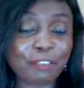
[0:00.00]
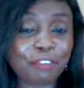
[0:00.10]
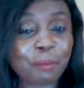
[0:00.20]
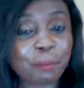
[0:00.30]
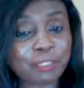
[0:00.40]
a
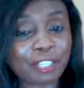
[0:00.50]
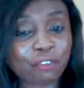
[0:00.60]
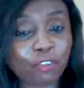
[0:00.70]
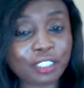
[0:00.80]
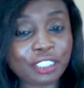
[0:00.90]
few people
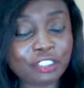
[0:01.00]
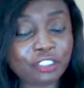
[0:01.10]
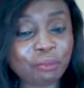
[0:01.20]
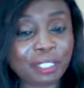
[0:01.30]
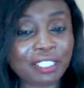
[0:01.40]
have walked
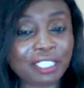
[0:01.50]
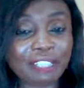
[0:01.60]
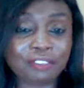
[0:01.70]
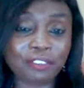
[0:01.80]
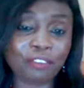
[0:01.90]
into my
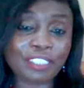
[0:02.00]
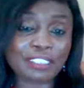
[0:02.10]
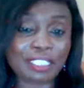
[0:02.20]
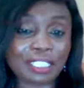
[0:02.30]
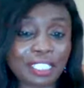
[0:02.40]
life in
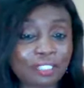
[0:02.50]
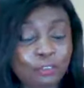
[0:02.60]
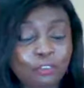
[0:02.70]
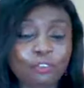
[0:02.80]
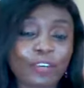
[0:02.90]
ways that I
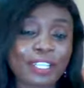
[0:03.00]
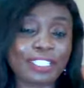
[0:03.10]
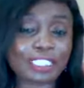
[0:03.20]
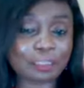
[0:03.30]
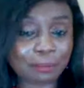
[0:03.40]
couldn't
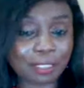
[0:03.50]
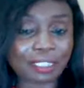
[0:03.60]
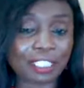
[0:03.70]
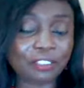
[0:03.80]
quite explain.